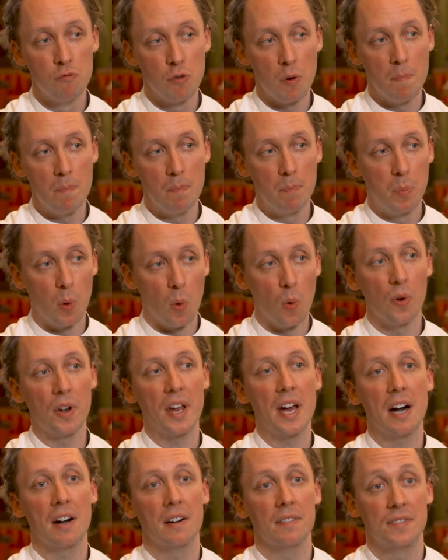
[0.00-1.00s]
room
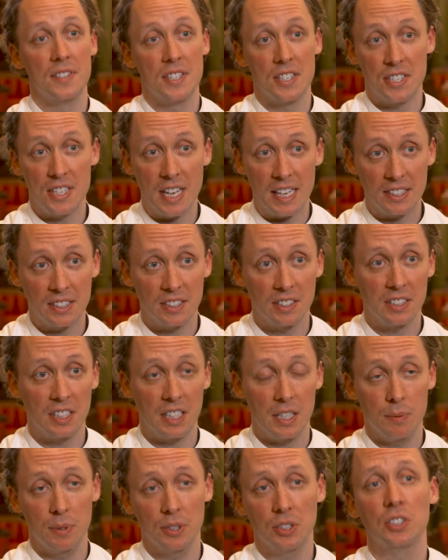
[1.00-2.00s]
born out of
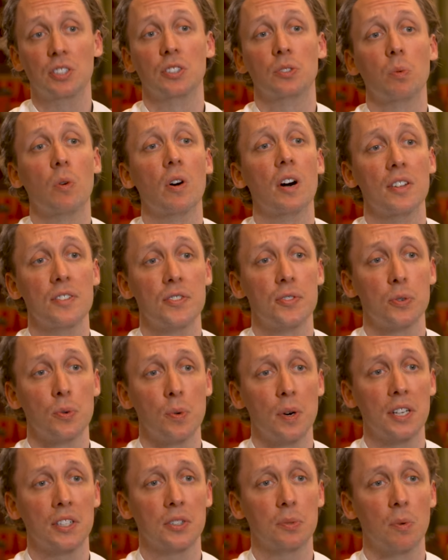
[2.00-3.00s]
necessity, which is why it's
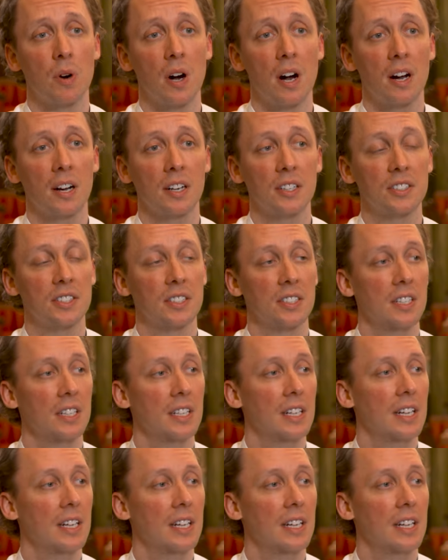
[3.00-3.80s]
always worked,